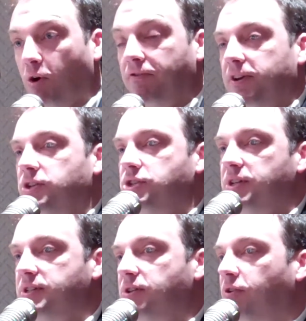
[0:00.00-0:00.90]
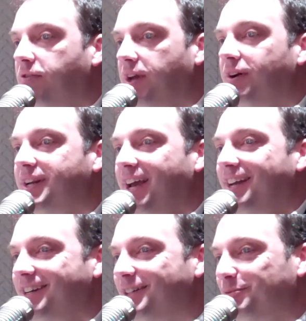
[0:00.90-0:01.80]
orphanages over there in
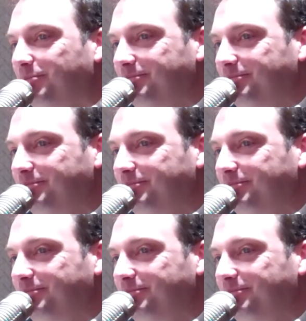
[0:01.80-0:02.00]
Kenya.